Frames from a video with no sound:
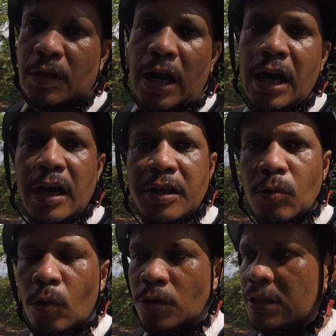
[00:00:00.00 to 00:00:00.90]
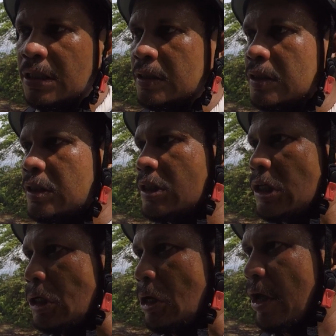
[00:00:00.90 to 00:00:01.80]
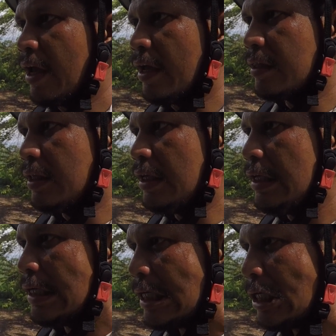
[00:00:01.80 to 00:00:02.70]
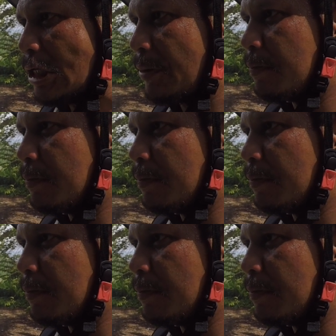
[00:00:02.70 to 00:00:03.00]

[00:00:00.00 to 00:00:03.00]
Allied ordnance. And the